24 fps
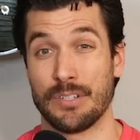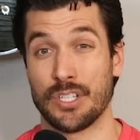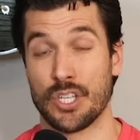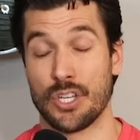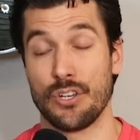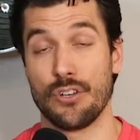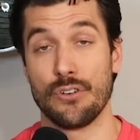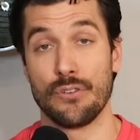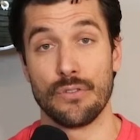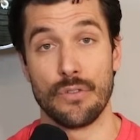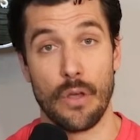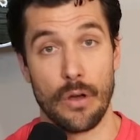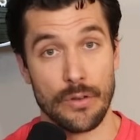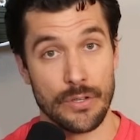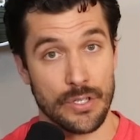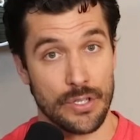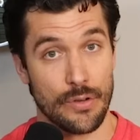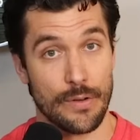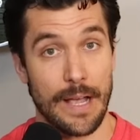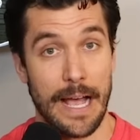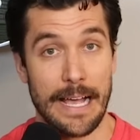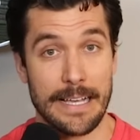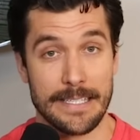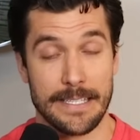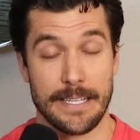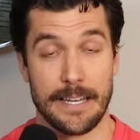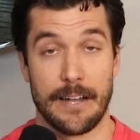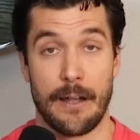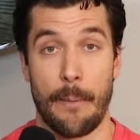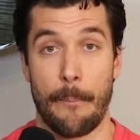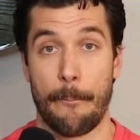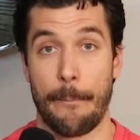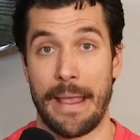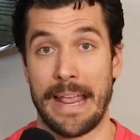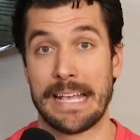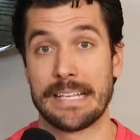2, those 2 guys did an
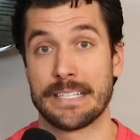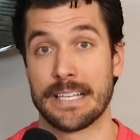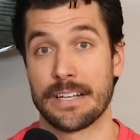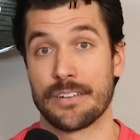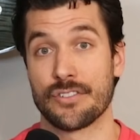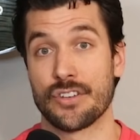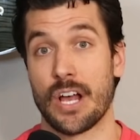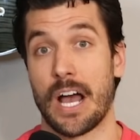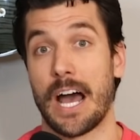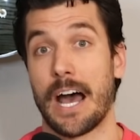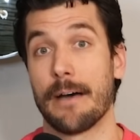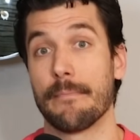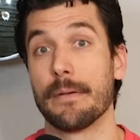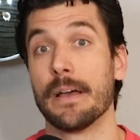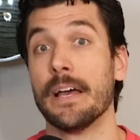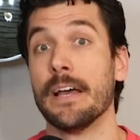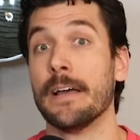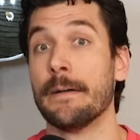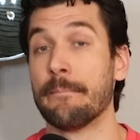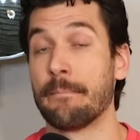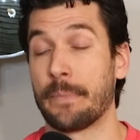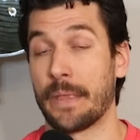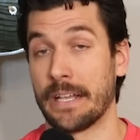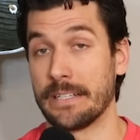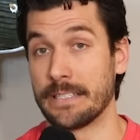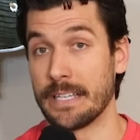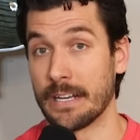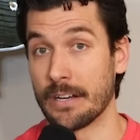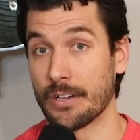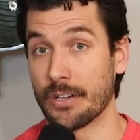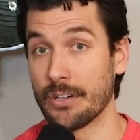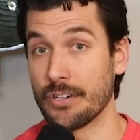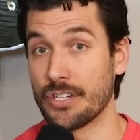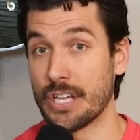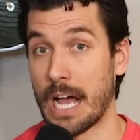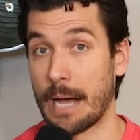amazing job and did
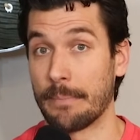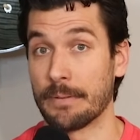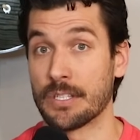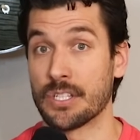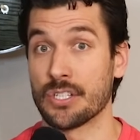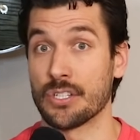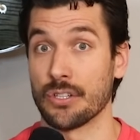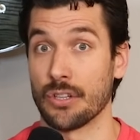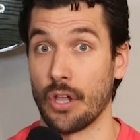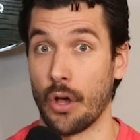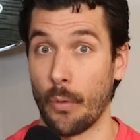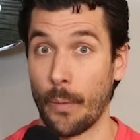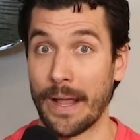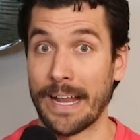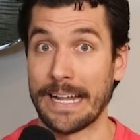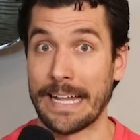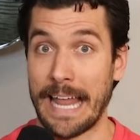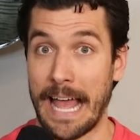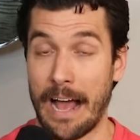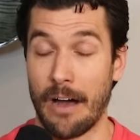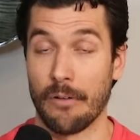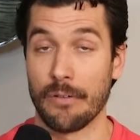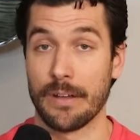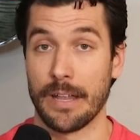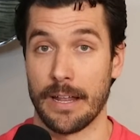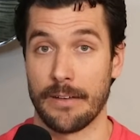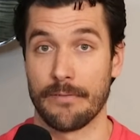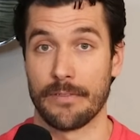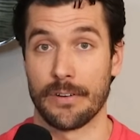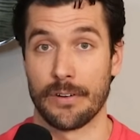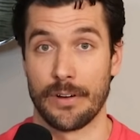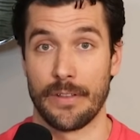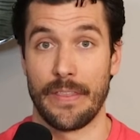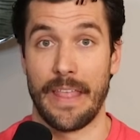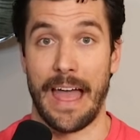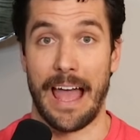a good job slowing down
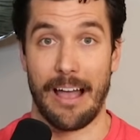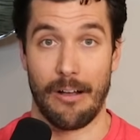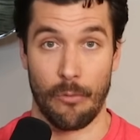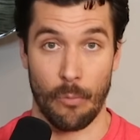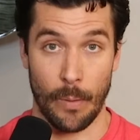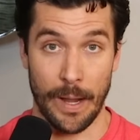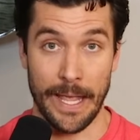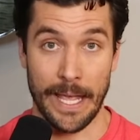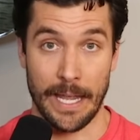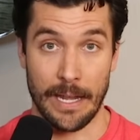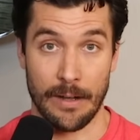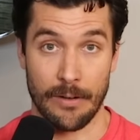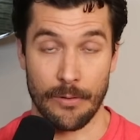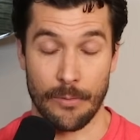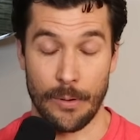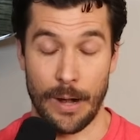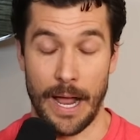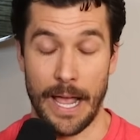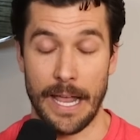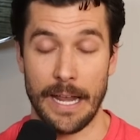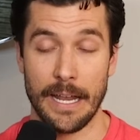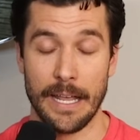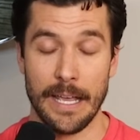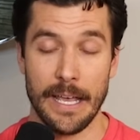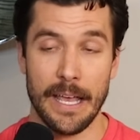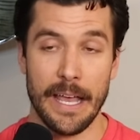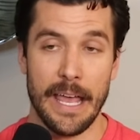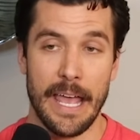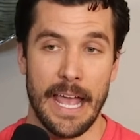Denver in that win, right?